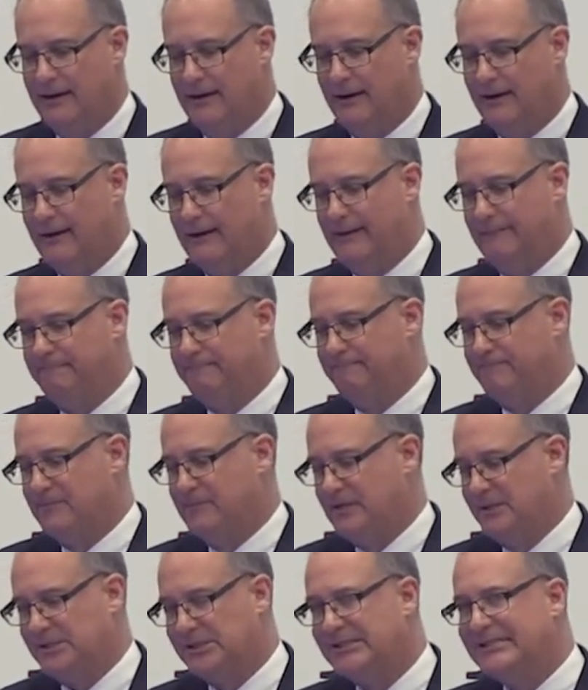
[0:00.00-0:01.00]
Um,
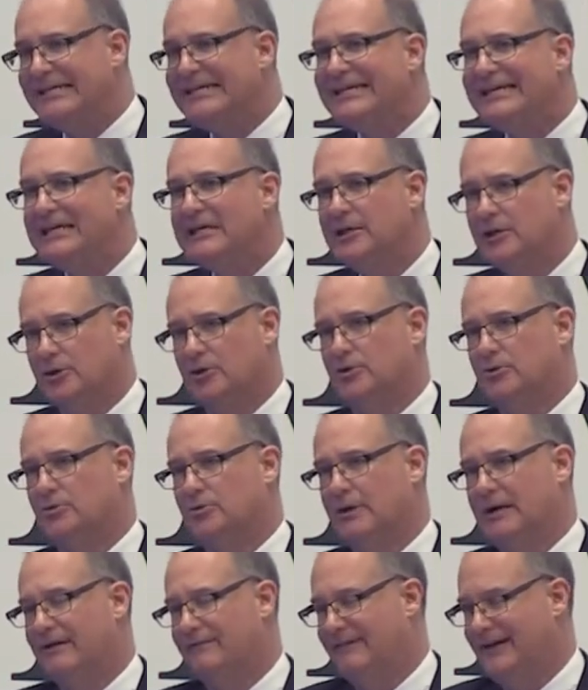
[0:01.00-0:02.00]
the C E
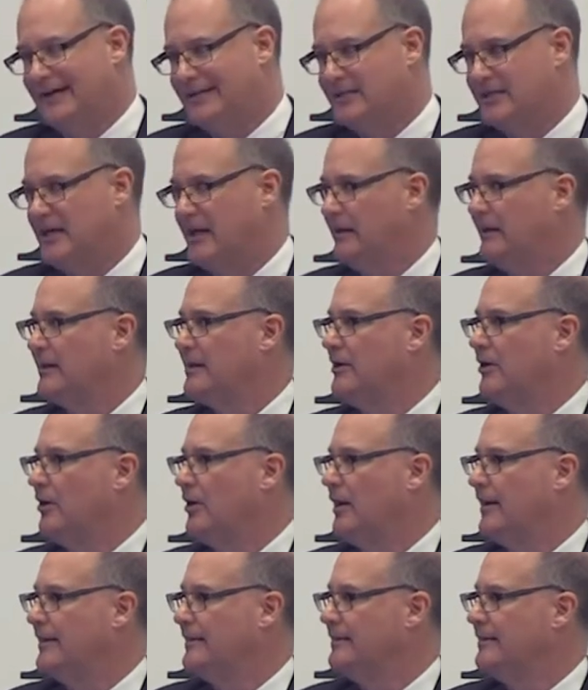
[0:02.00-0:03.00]
O of
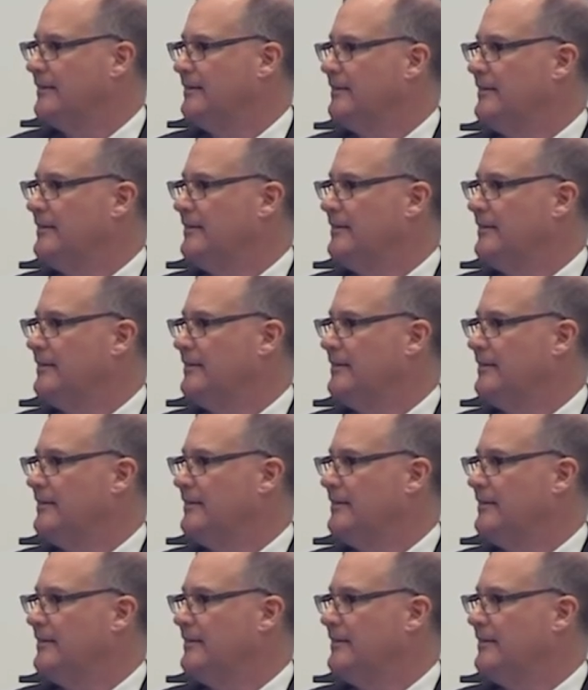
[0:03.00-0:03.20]
Actelion